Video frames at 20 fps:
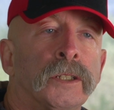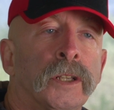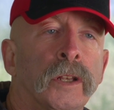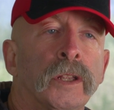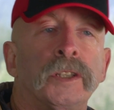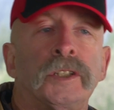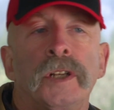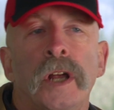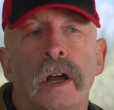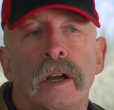So
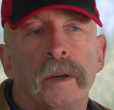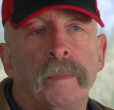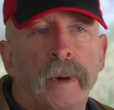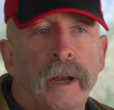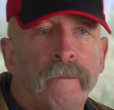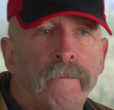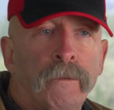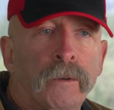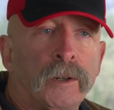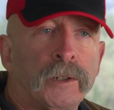let's talk
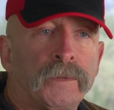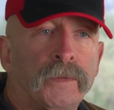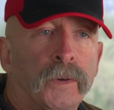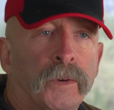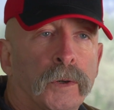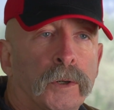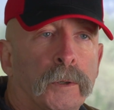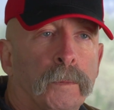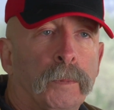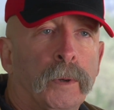about first
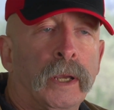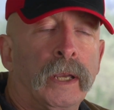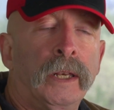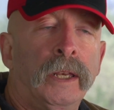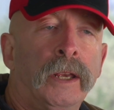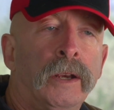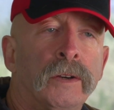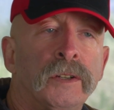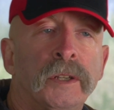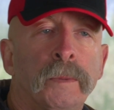focal plane.
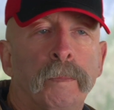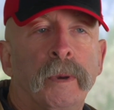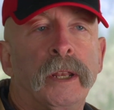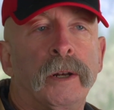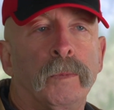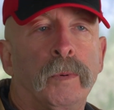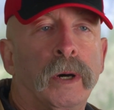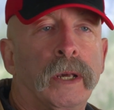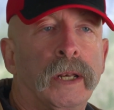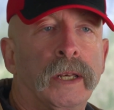Here's a bit
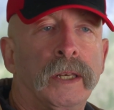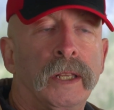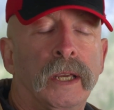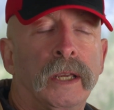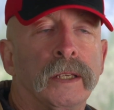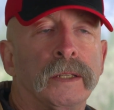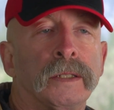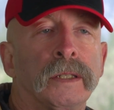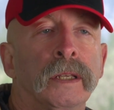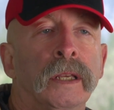of what it
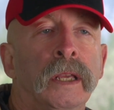does.